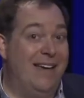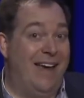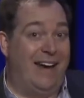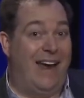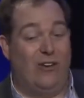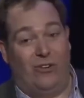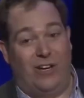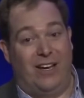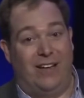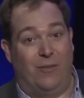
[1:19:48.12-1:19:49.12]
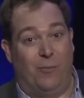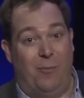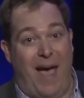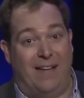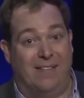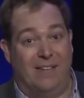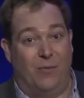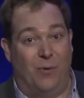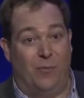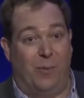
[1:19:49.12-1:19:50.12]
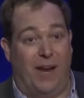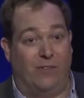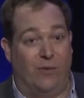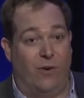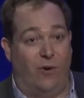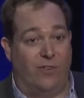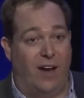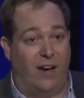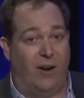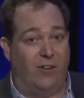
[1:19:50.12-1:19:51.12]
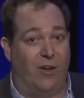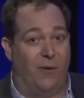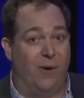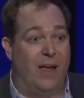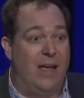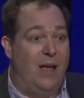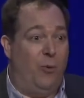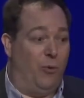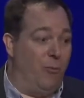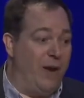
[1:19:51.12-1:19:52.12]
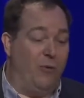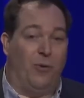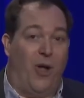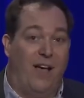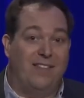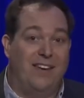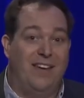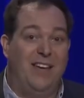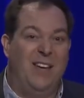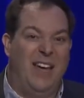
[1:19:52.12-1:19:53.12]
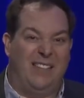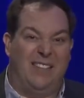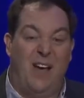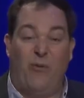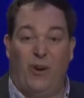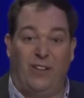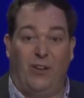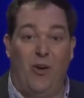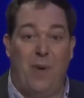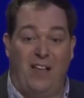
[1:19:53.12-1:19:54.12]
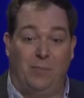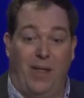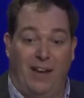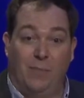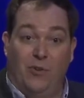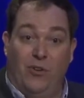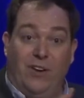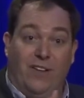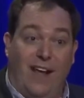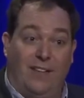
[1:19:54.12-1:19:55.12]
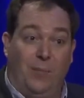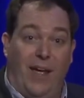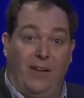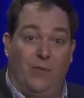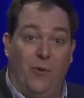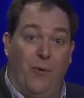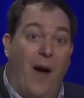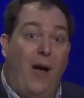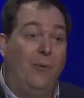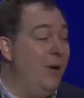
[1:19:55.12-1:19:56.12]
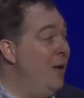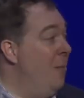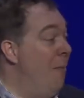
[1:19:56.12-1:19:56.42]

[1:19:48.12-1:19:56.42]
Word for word: And occasionally you can get the mass if the planets are, are tugging on each other. With radial velocity, it's tougher to get the low mass planets, but you can detect the planets further out.